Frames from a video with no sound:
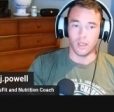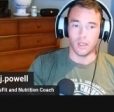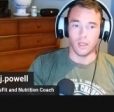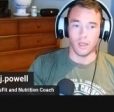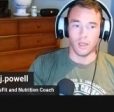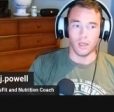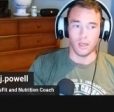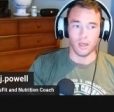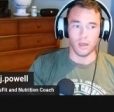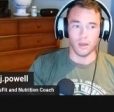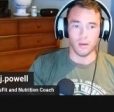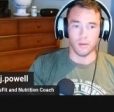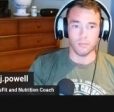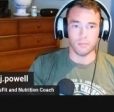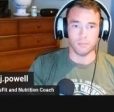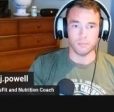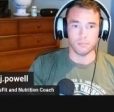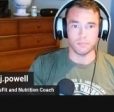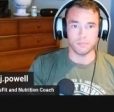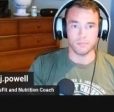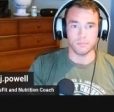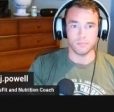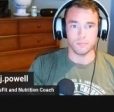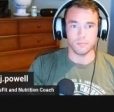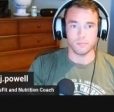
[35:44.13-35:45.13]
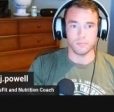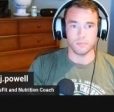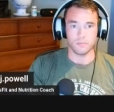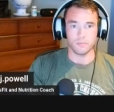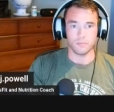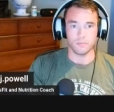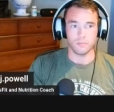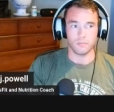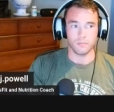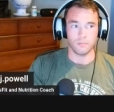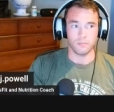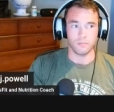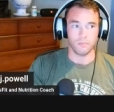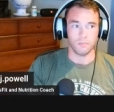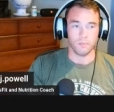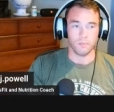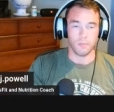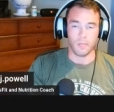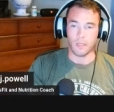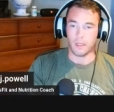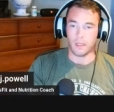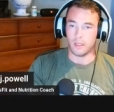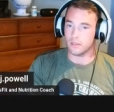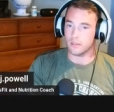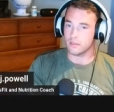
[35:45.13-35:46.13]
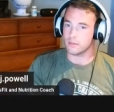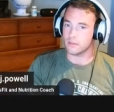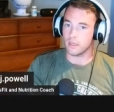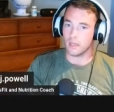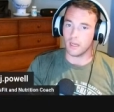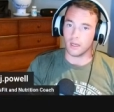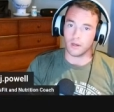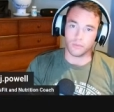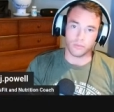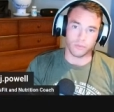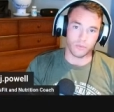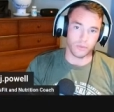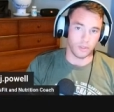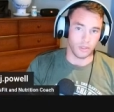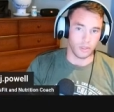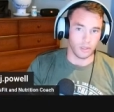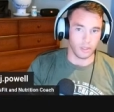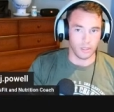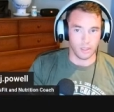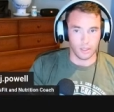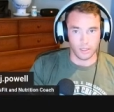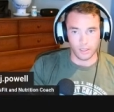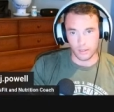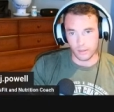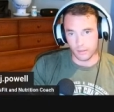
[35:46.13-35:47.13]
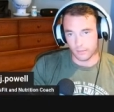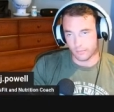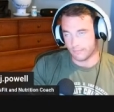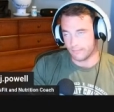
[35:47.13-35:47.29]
Um, it's not really